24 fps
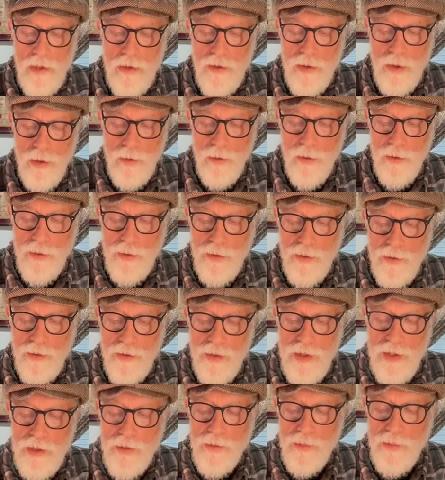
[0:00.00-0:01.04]
told her
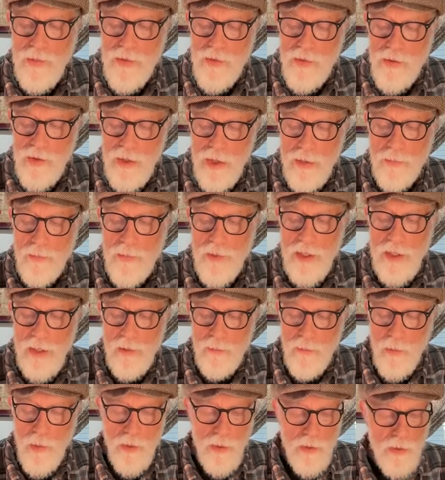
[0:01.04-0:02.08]
this was
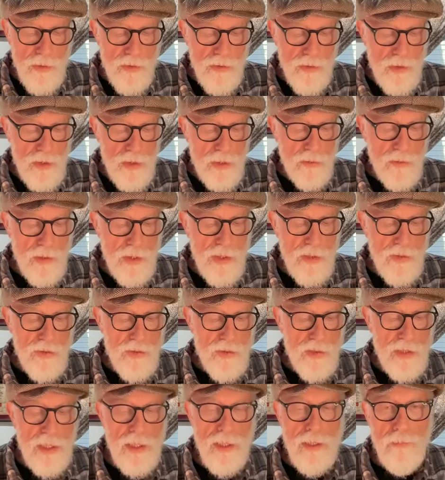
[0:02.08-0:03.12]
something more
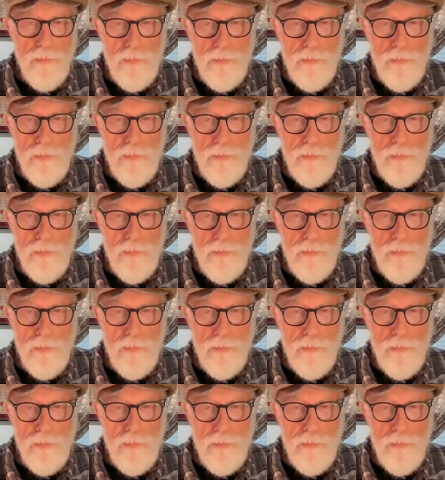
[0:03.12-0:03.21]
serious than a